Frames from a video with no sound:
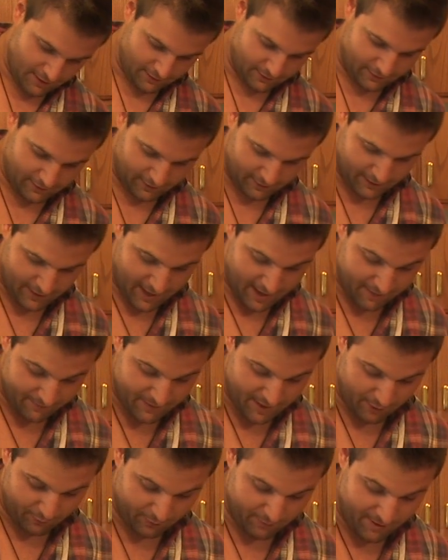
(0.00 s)
like that.
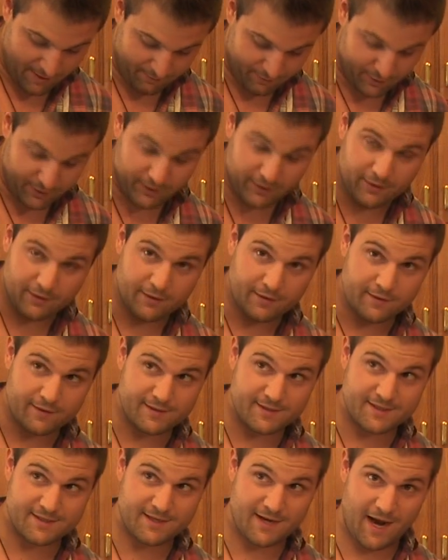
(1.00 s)
Now remember,
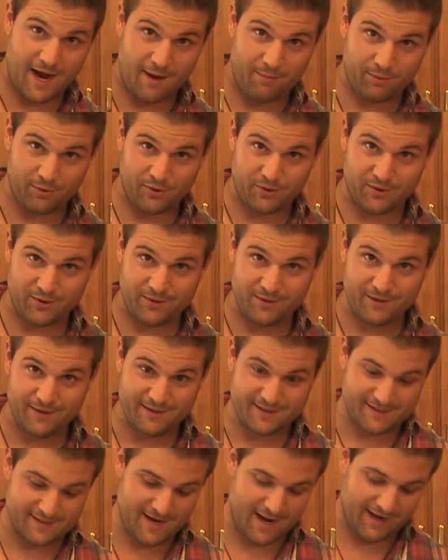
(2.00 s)
this is cobbler,
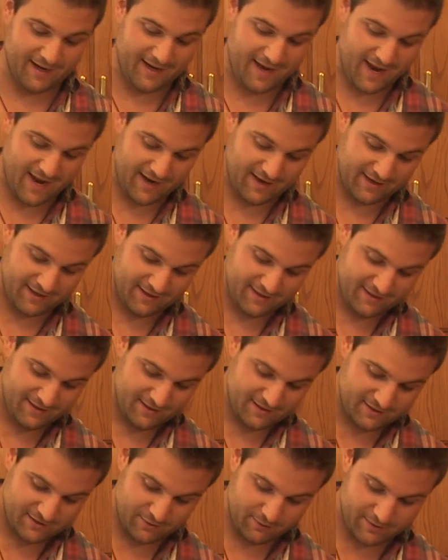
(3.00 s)
it's not cake.
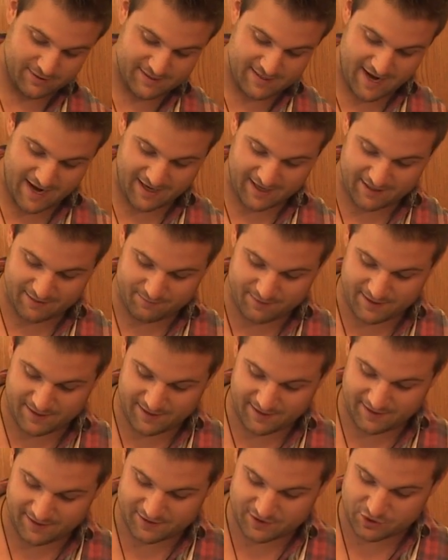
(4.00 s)
So it's not going to
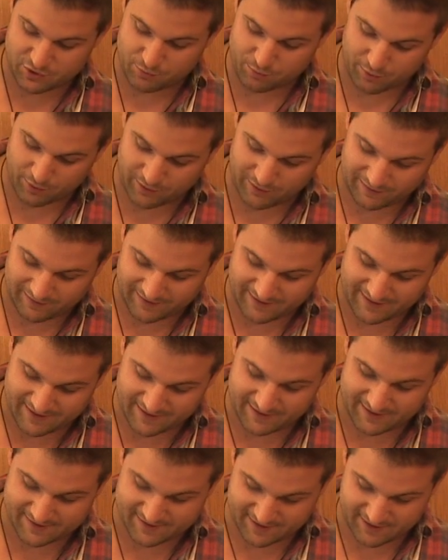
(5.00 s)
be super
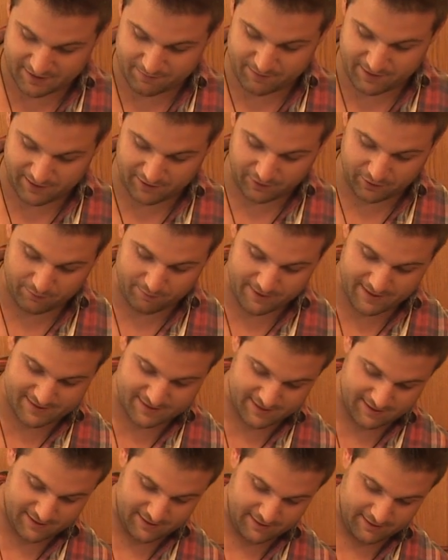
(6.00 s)
clean, it's going to be a little
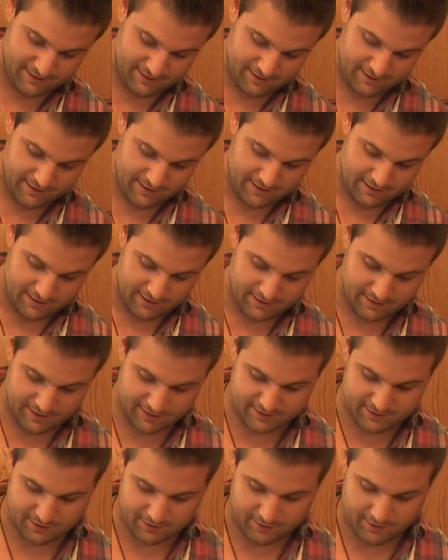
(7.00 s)
messy, and that's all